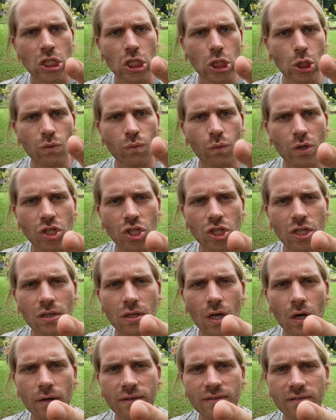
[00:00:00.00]
go watch it
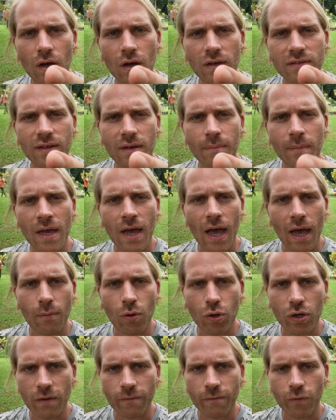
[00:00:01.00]
now, it's awesome. I'm
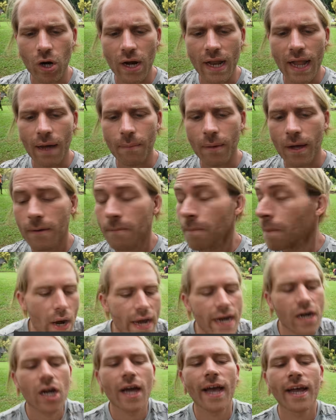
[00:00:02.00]
looking for a llama.
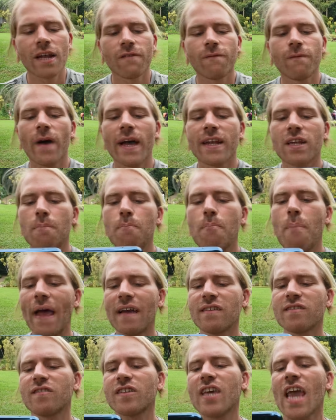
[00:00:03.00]
Where can I find the
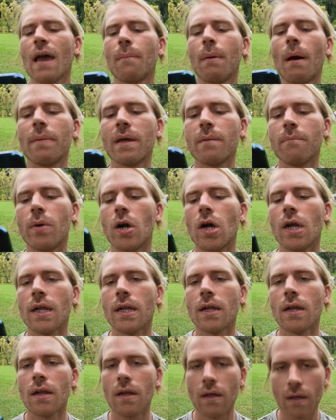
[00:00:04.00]
best kebab in
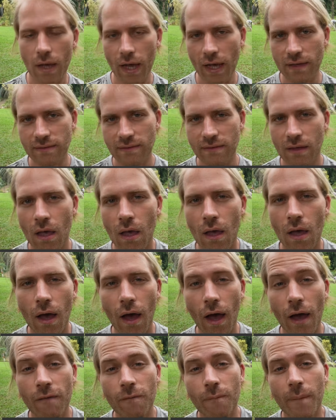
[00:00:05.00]
Berlin? Guys,
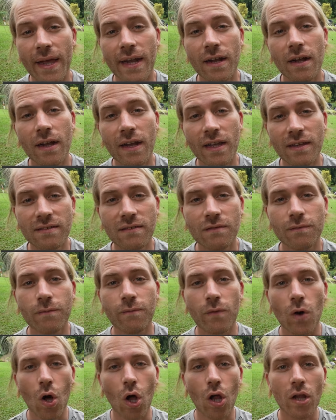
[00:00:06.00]
I've made a list with
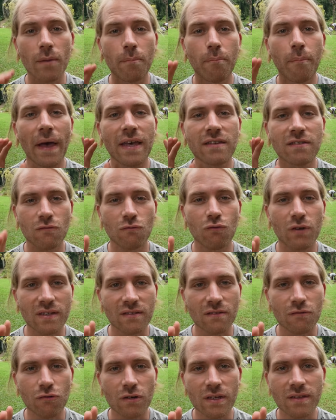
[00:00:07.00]
all the best
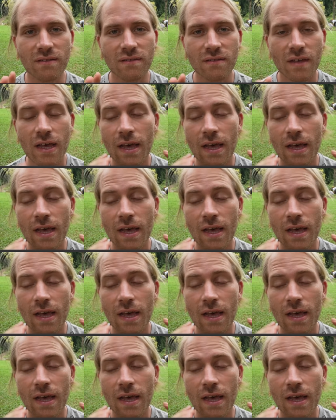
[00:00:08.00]
restaurants,